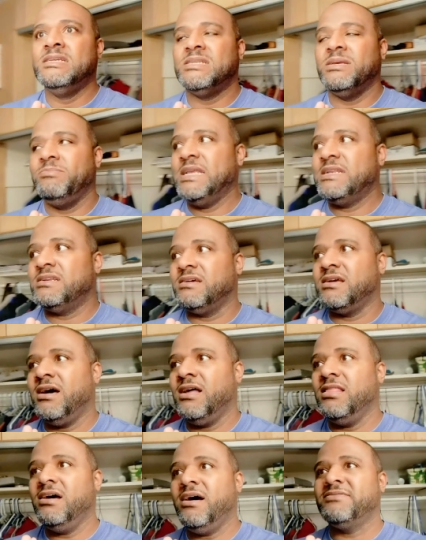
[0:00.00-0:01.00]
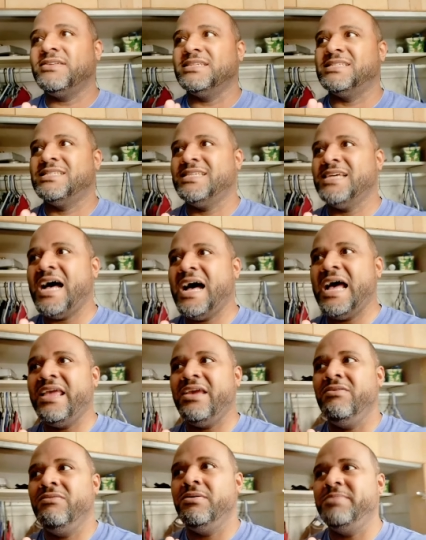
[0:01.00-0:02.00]
to make the color of the
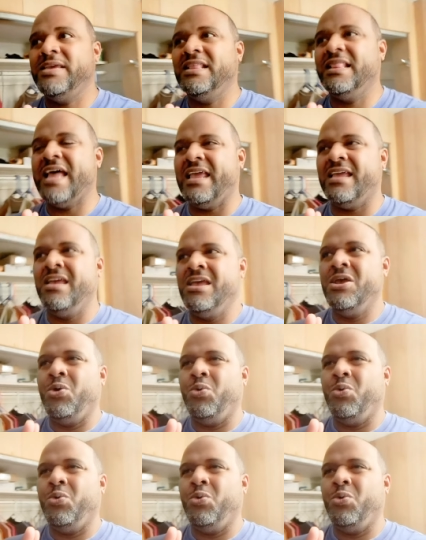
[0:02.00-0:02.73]
sky, it would be like